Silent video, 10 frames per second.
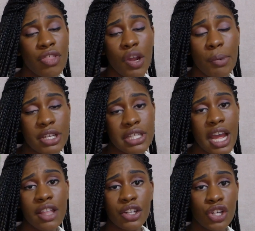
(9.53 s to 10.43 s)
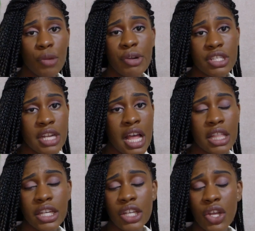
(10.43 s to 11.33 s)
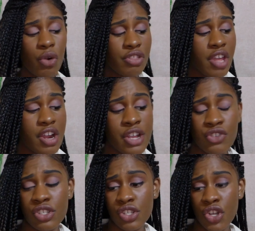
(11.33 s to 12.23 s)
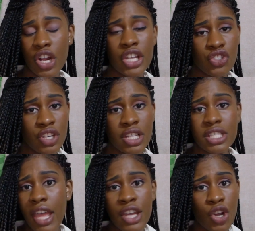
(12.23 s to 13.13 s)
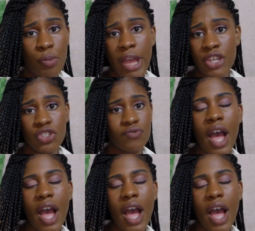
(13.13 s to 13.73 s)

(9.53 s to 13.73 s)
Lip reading: their personality and your personality, or their interests and your interests, it don't mesh.